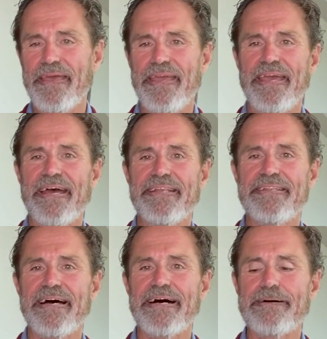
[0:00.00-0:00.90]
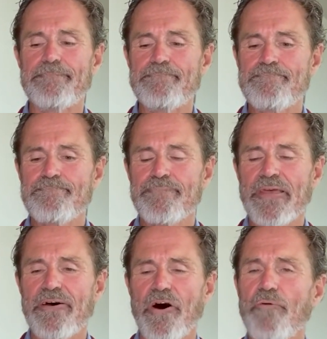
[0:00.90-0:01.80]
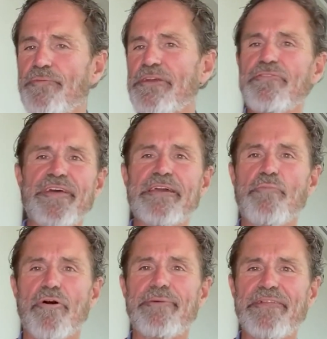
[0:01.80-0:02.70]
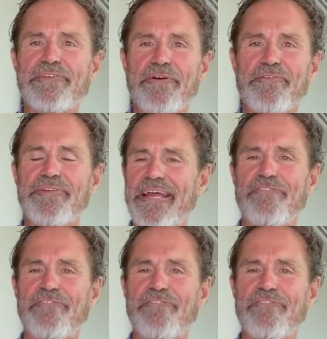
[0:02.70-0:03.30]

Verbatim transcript: And um, hopefully you're thinking more about the Earth than